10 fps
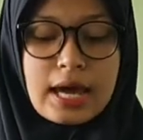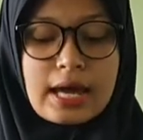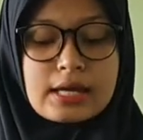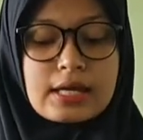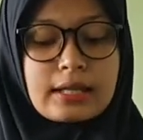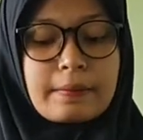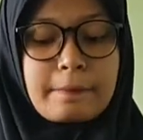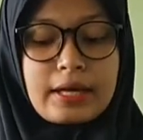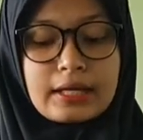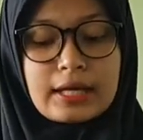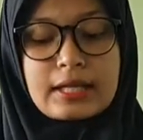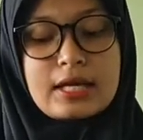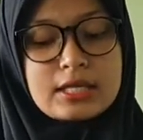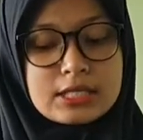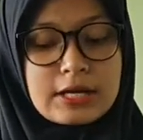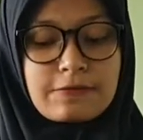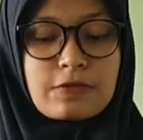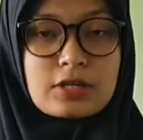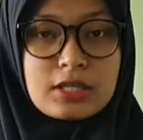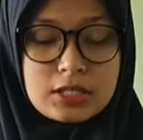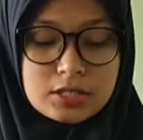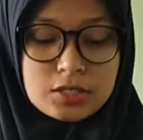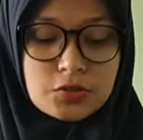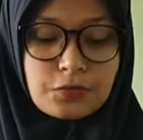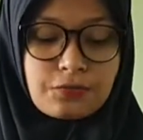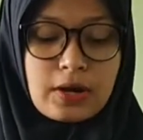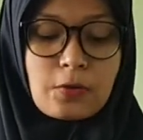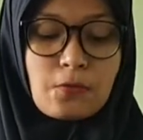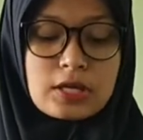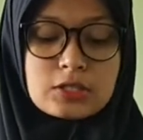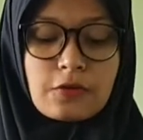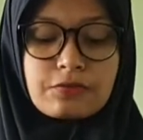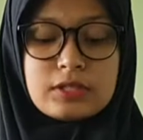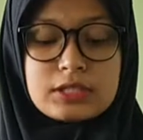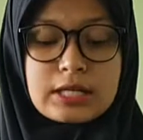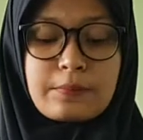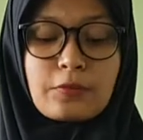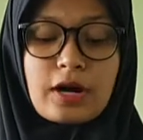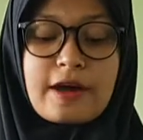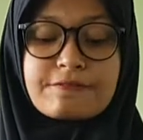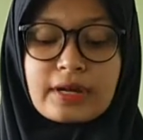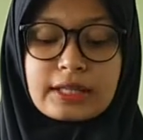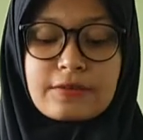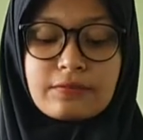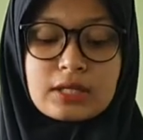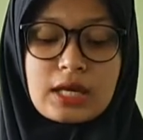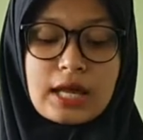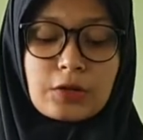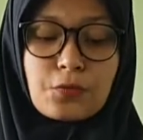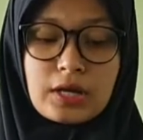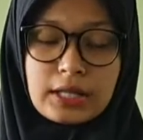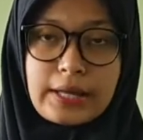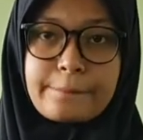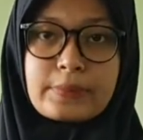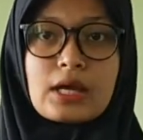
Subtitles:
and it makes it easier for teachers to find ways of teaching more effectively and quickly.